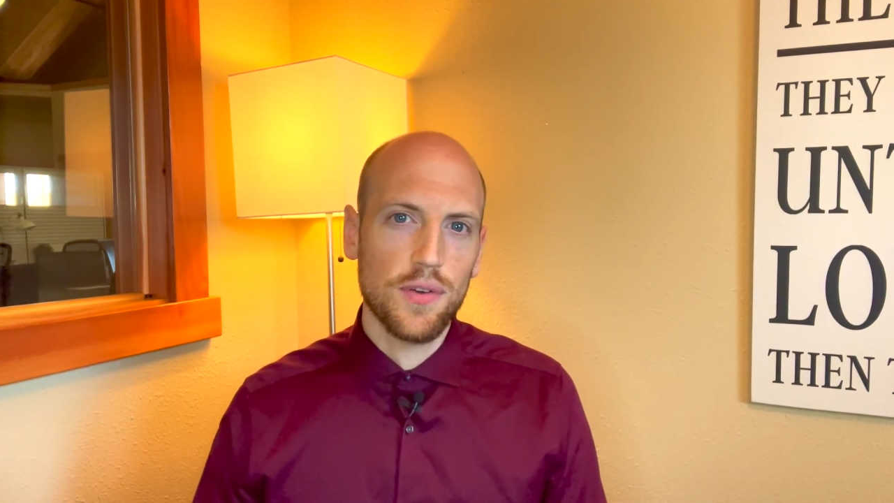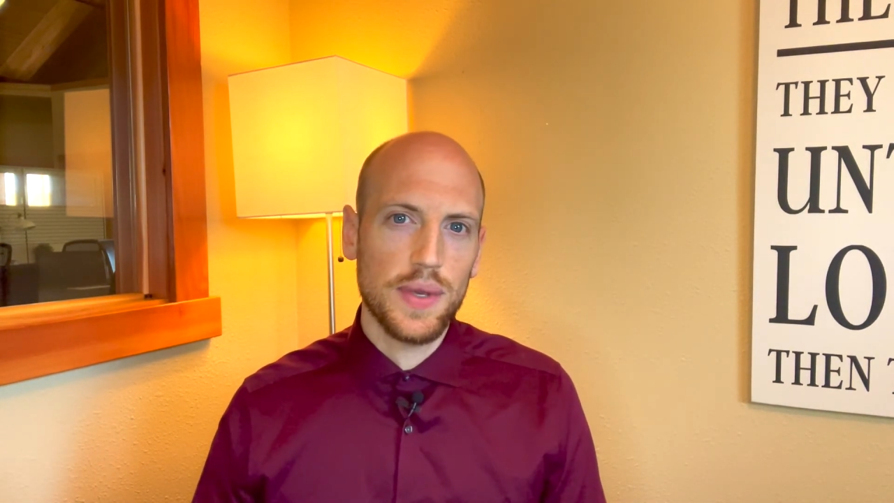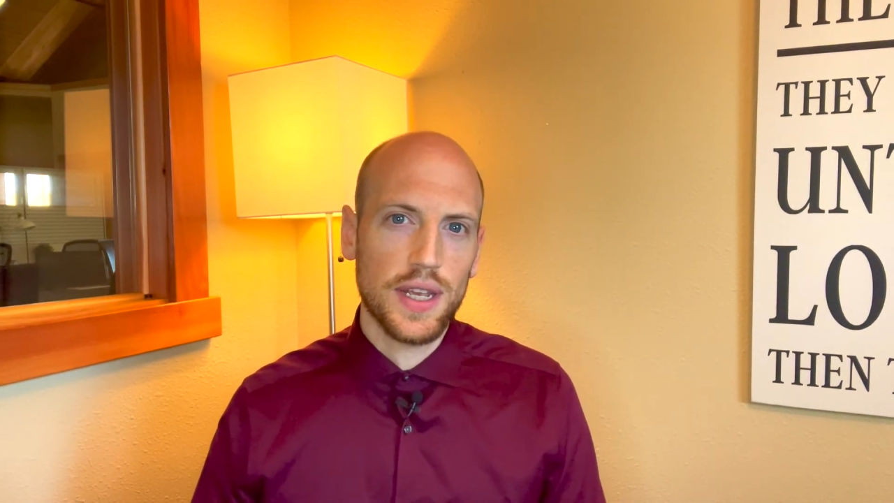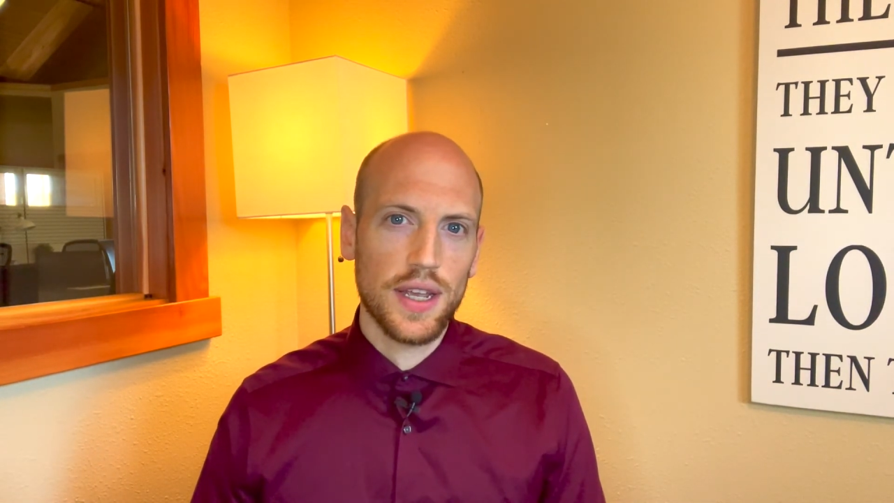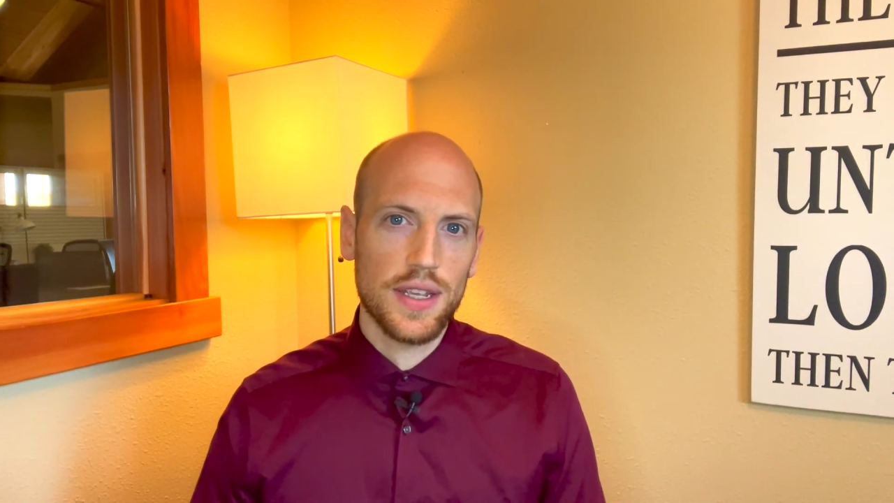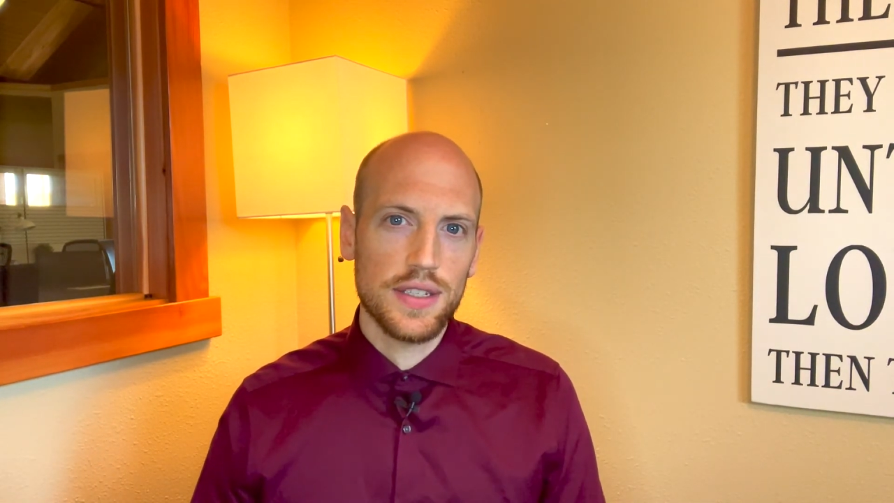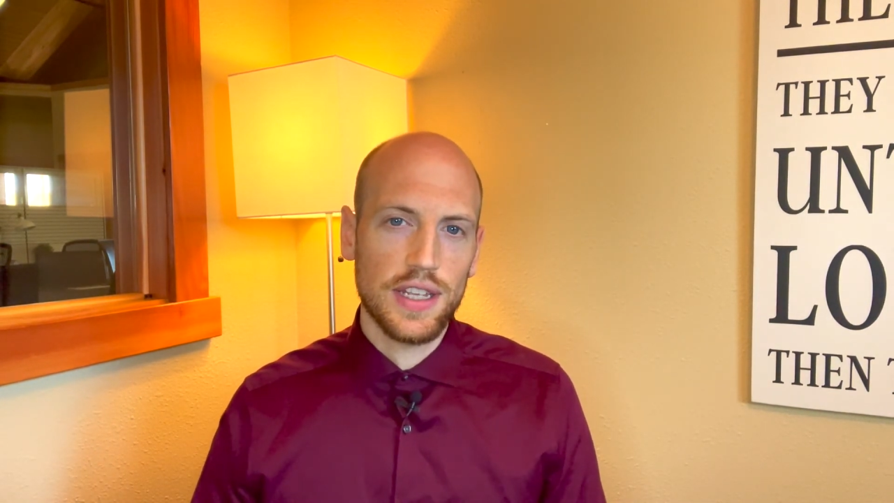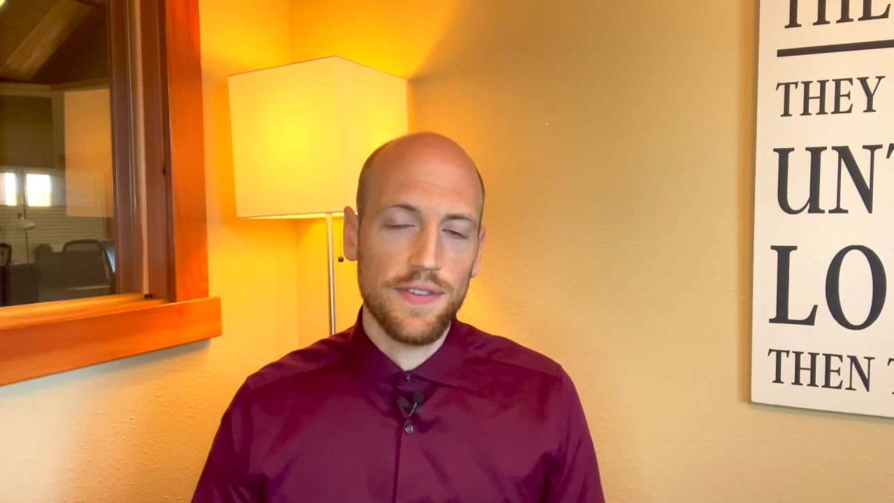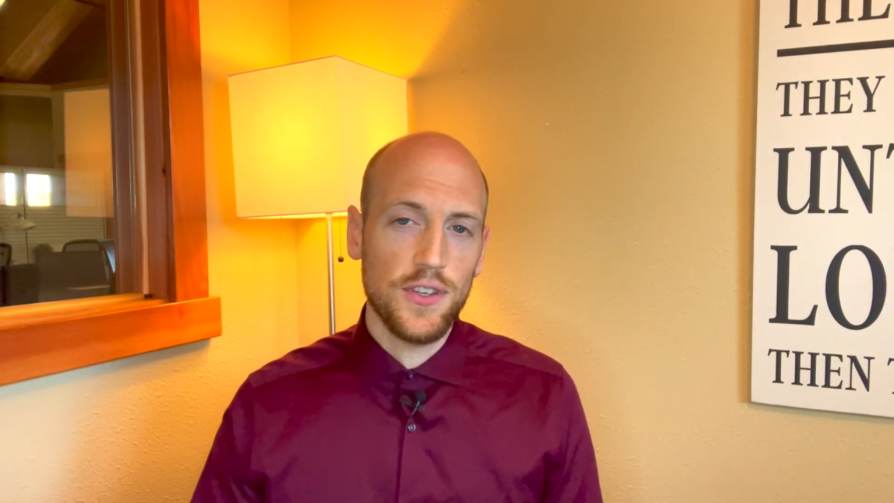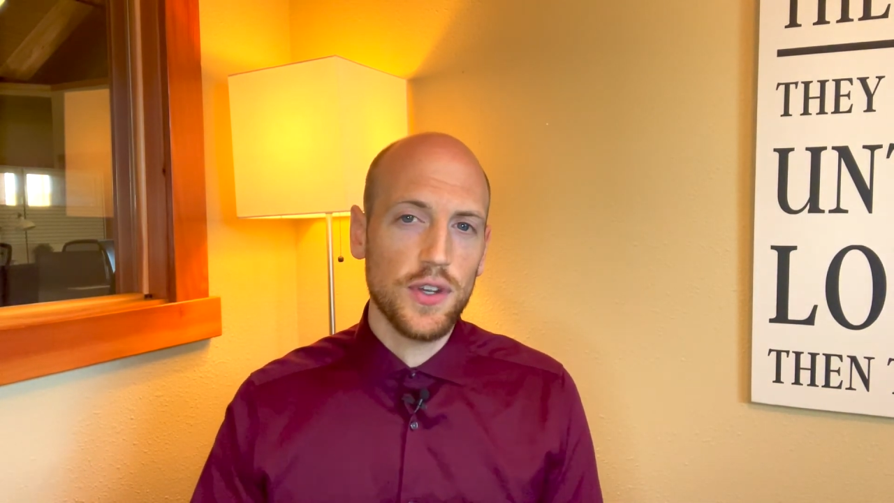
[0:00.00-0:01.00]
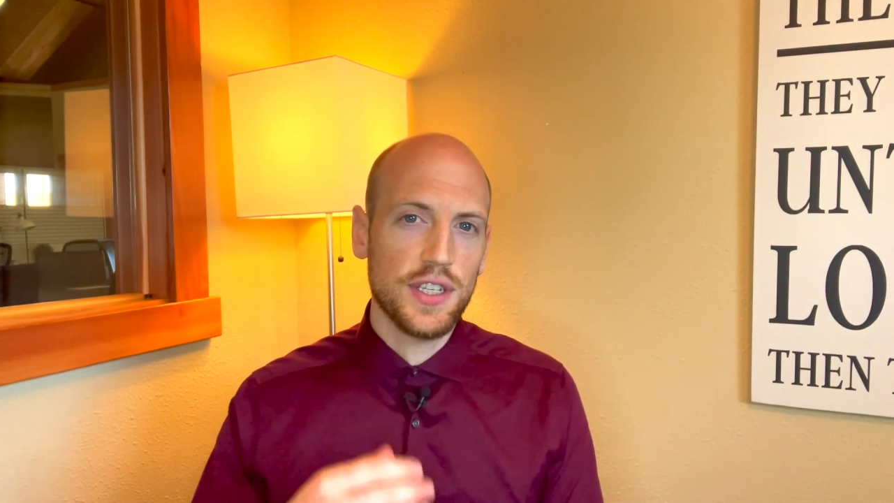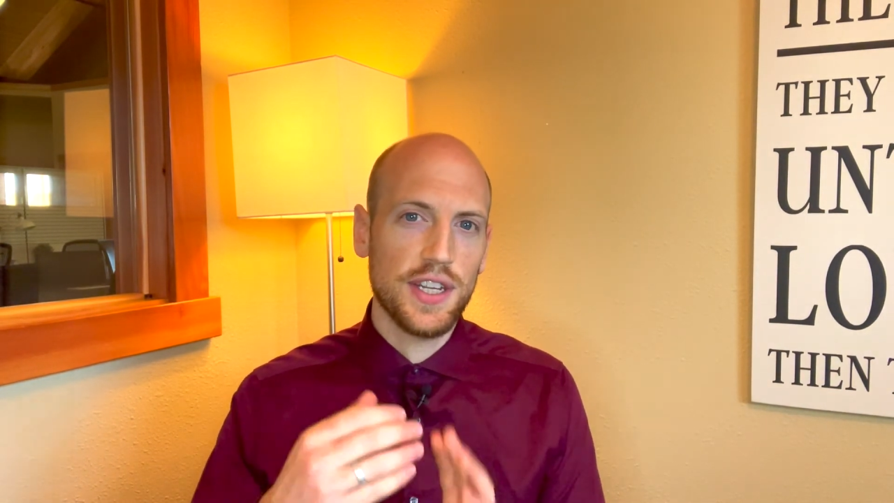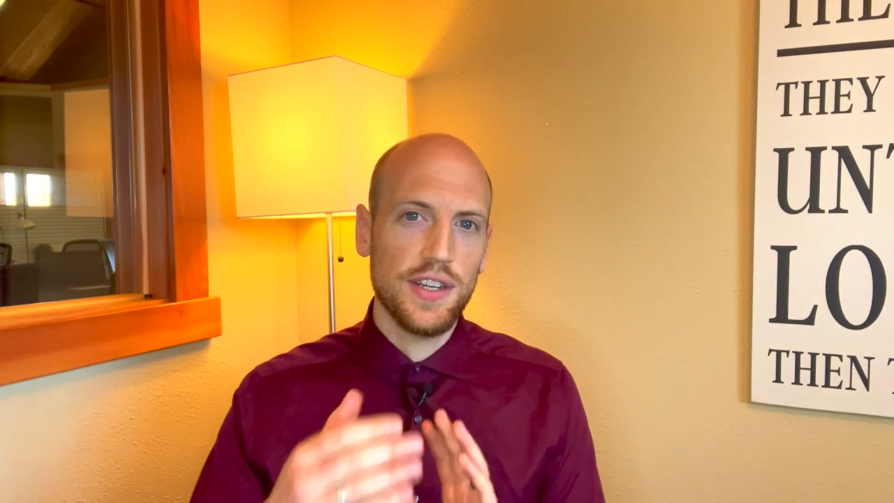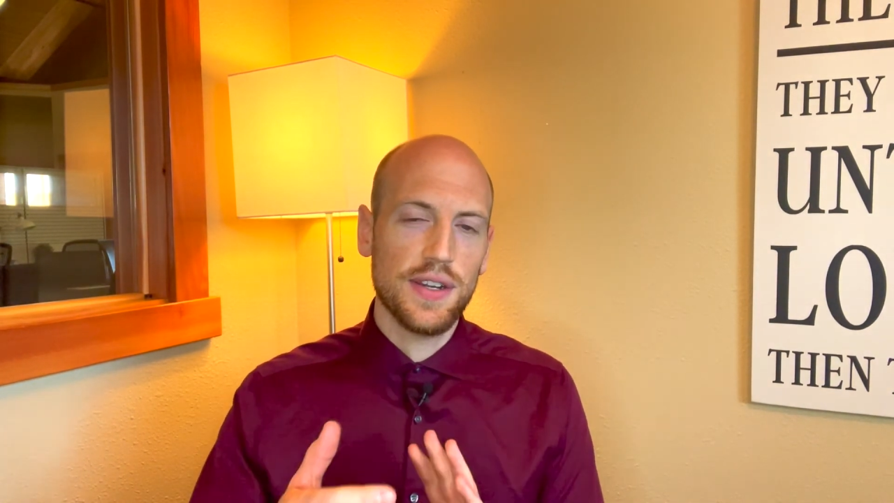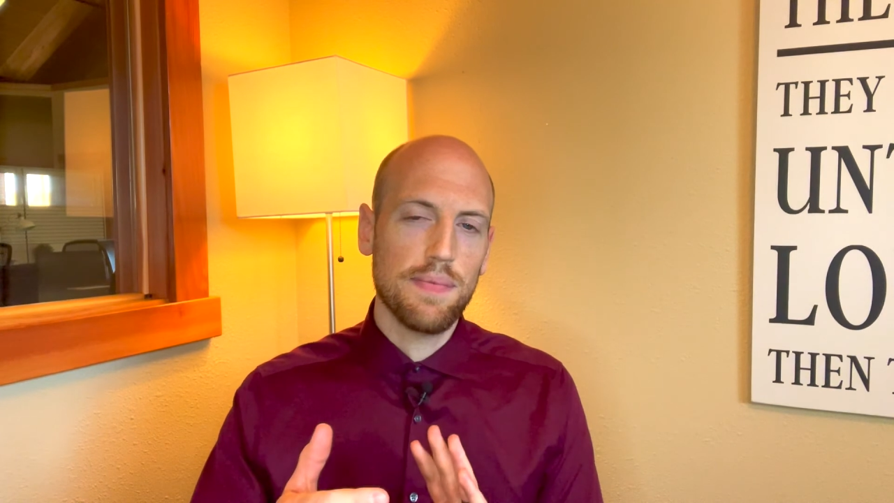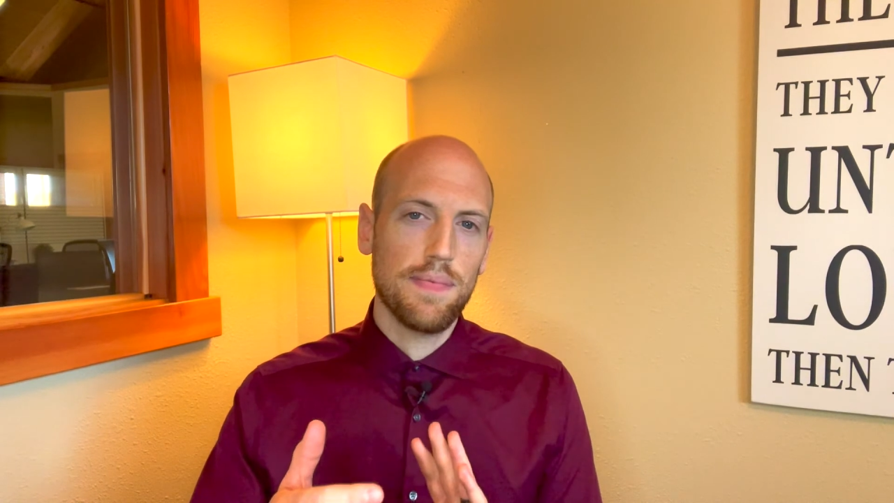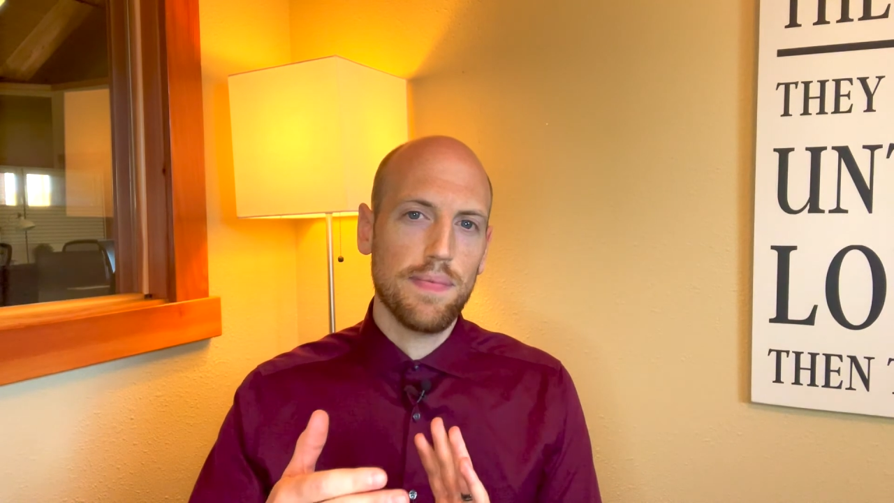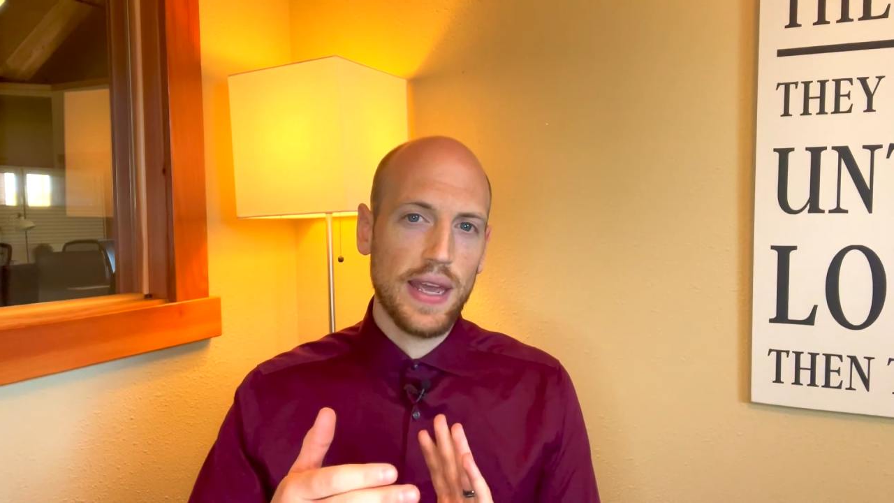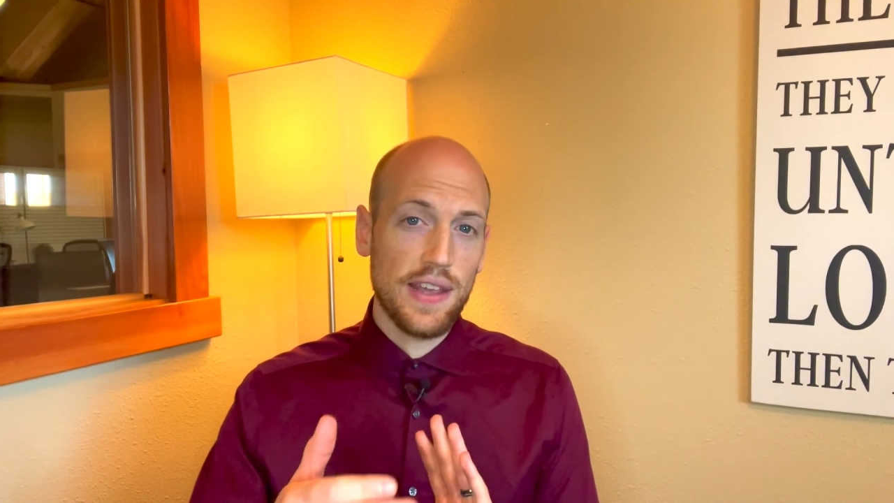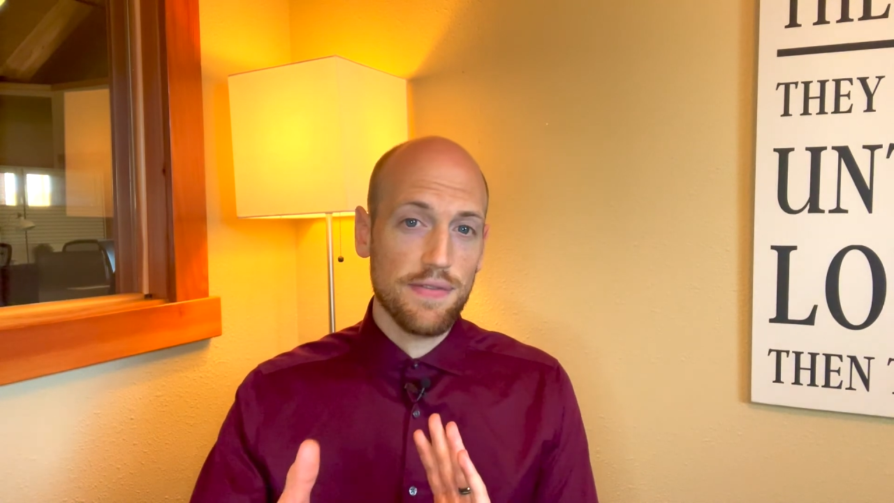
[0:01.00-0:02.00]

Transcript: because if you continue to pay